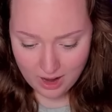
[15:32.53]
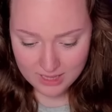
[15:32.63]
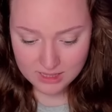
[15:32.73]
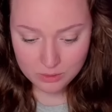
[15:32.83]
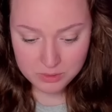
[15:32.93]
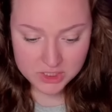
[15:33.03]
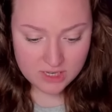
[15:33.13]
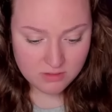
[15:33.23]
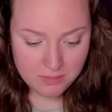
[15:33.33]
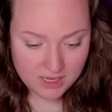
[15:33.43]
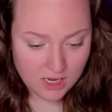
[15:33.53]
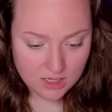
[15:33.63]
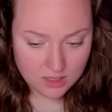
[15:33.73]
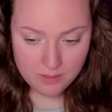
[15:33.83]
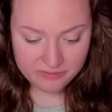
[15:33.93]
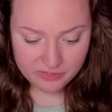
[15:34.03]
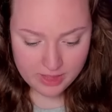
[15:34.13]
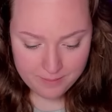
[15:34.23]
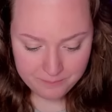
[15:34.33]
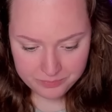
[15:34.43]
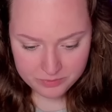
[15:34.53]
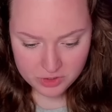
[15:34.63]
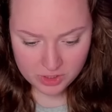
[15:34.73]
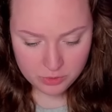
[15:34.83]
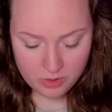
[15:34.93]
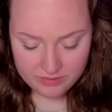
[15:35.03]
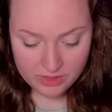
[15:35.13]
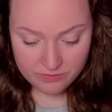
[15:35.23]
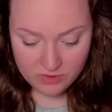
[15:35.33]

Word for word: I think we just have to make income for them. Should I do Grand Theft